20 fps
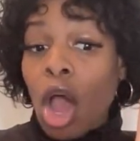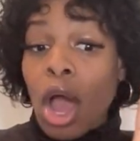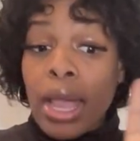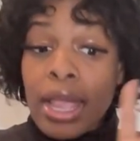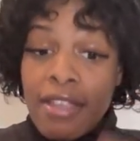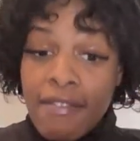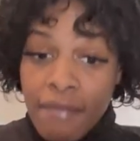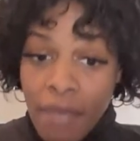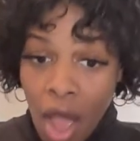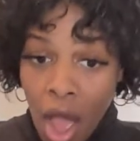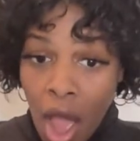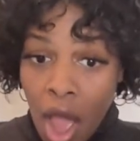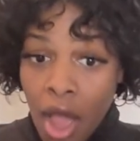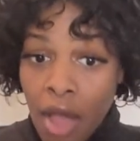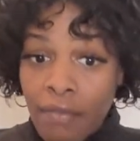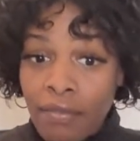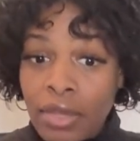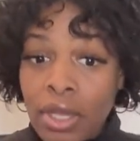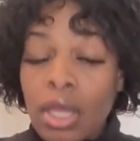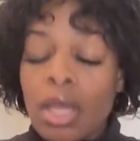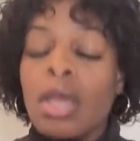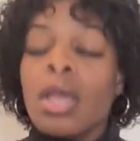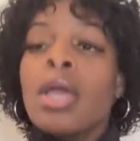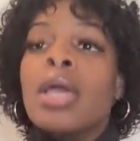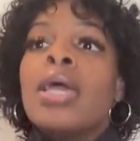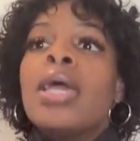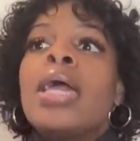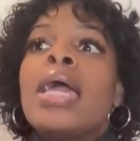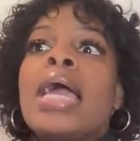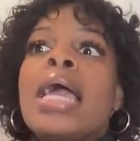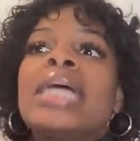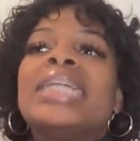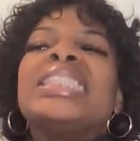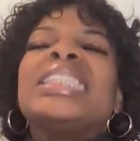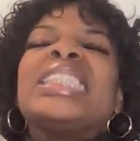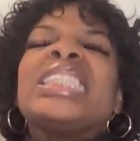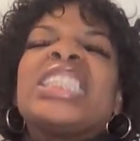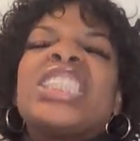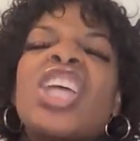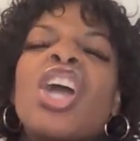are involved.
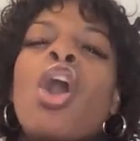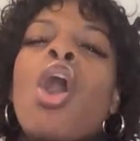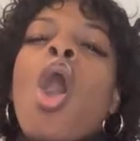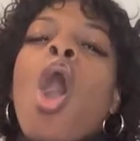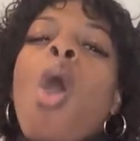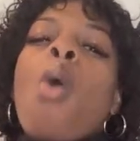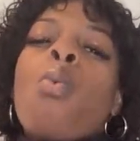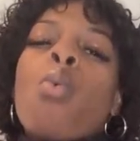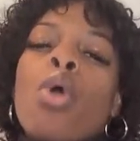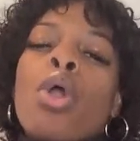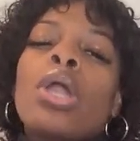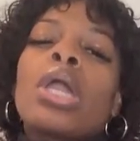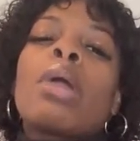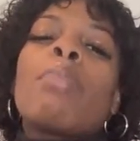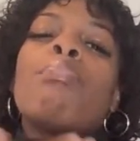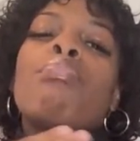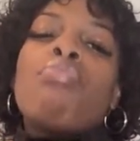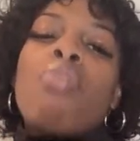It's still a work in